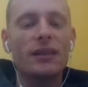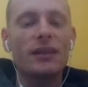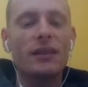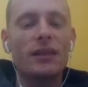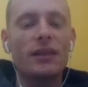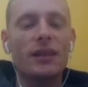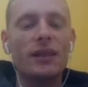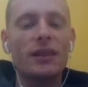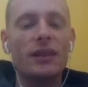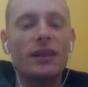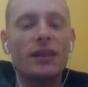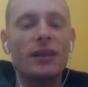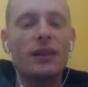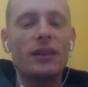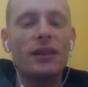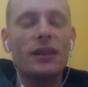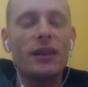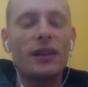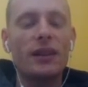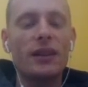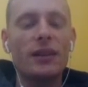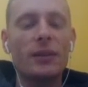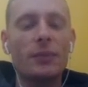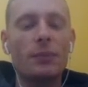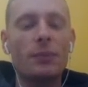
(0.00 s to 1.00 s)
uh,
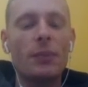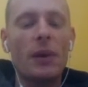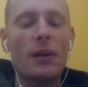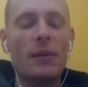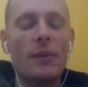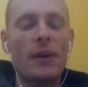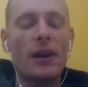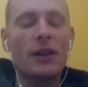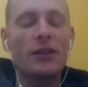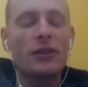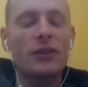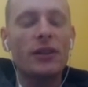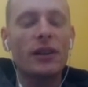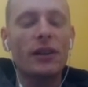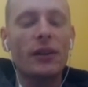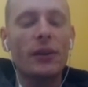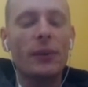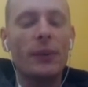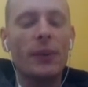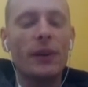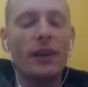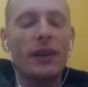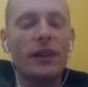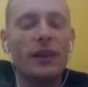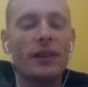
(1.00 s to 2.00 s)
knock Baby Bowser out of the
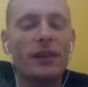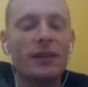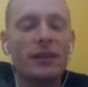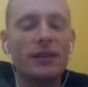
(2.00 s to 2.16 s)
way.